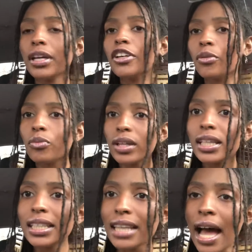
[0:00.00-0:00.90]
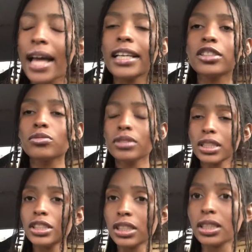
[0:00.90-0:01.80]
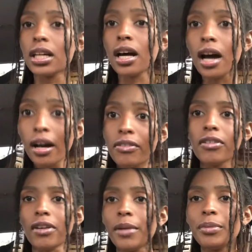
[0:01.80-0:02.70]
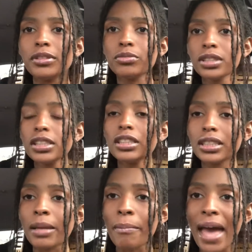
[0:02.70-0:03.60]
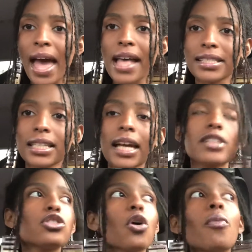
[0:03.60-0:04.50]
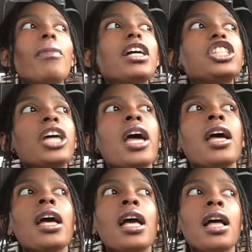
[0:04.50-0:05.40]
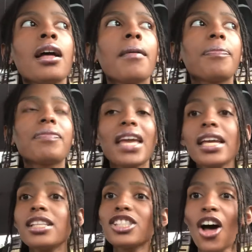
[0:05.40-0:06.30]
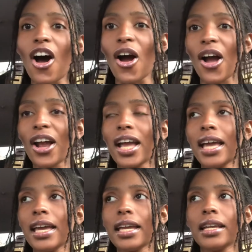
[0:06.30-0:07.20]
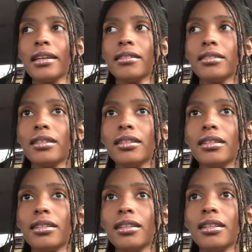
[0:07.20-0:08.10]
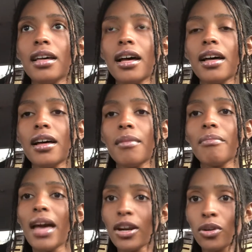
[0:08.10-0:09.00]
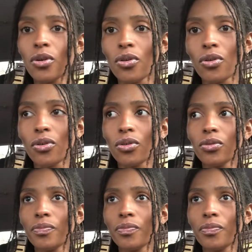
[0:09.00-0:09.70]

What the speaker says: you're really not. It's really just a cover-up. It's really just a mask, like so much things are in the medical